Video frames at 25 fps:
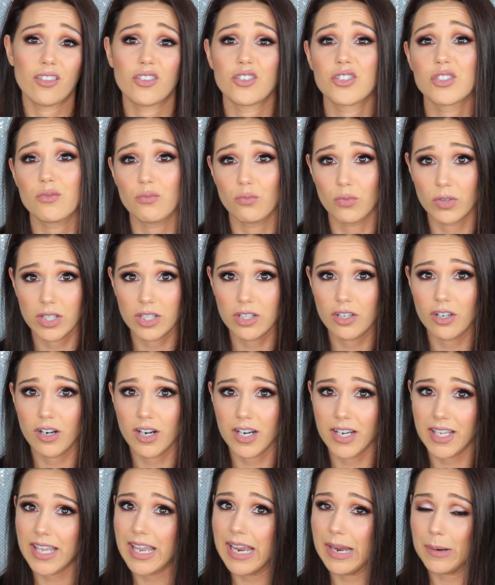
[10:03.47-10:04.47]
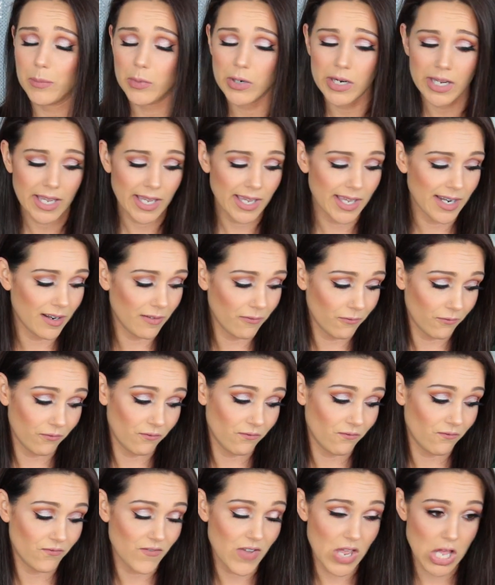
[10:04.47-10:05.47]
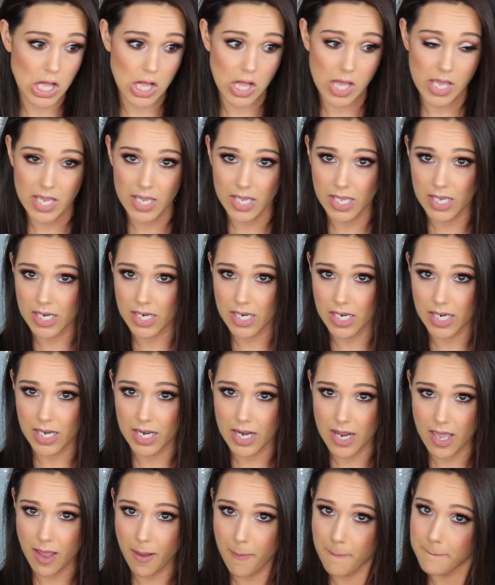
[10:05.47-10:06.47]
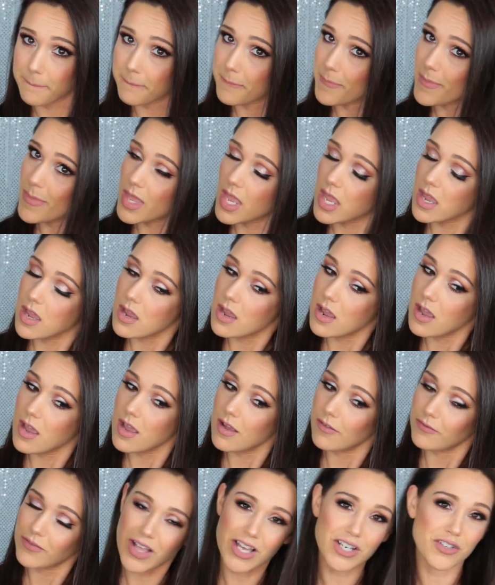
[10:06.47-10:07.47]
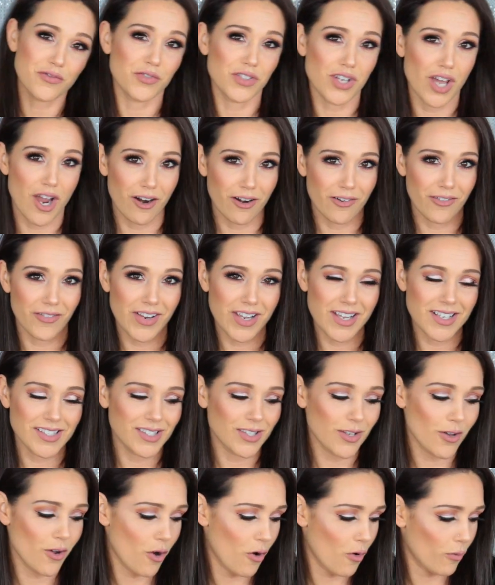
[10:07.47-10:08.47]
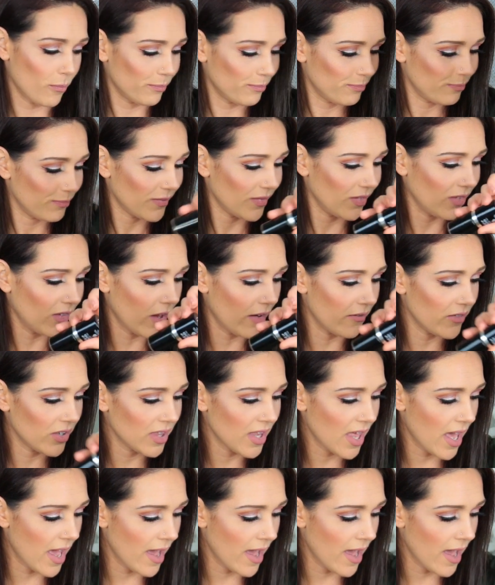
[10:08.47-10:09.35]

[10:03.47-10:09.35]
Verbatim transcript: it looks really good on camera and in, and in uh, flash photography. So loving